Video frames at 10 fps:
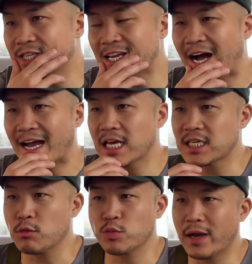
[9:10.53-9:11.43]
I guess I
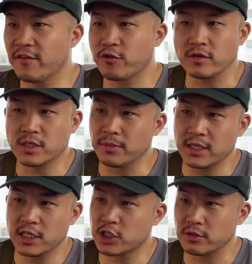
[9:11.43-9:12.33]
was waiting for some
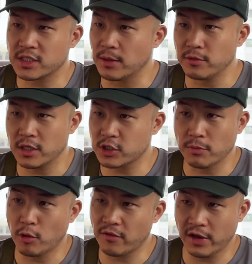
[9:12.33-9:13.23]
additional stimulus or
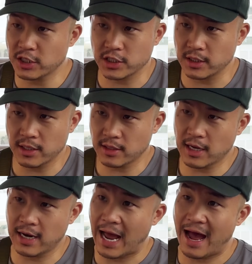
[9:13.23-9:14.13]
motivation,
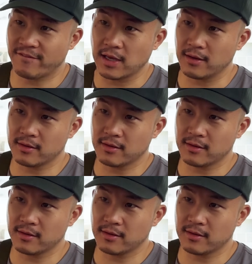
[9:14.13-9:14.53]
and I have to,